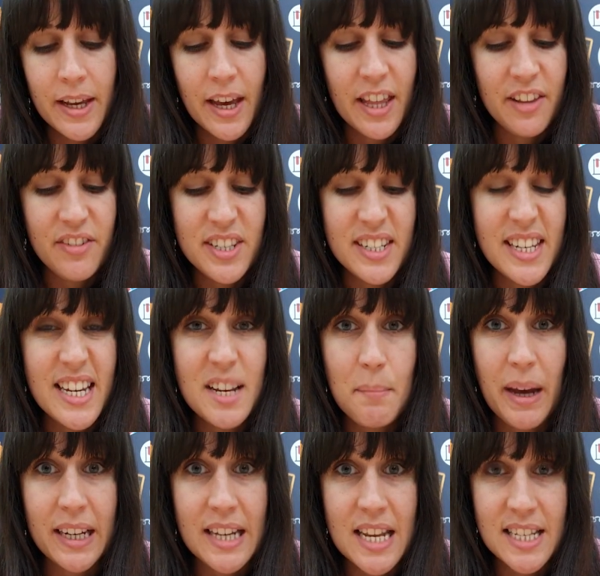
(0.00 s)
and there isn't any
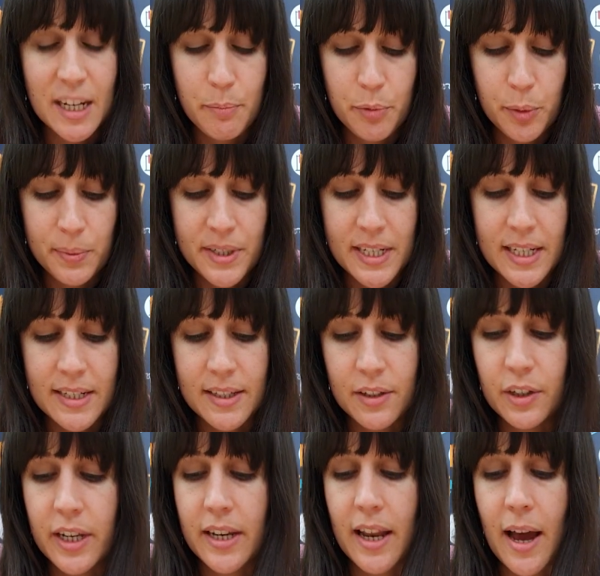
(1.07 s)
magnetic properties
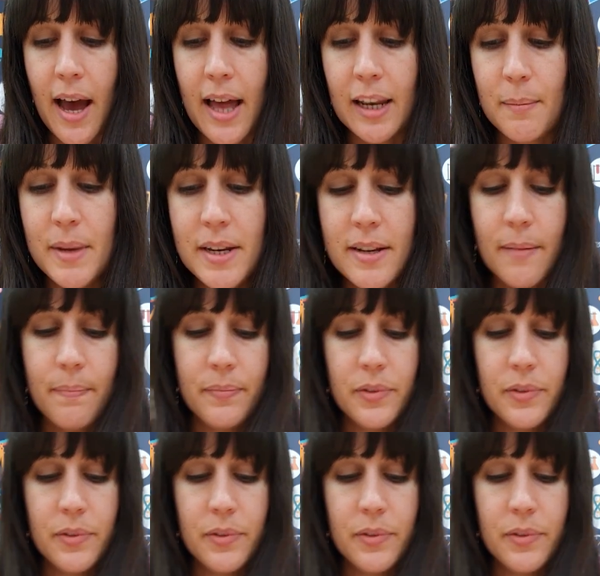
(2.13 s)
in that aluminium,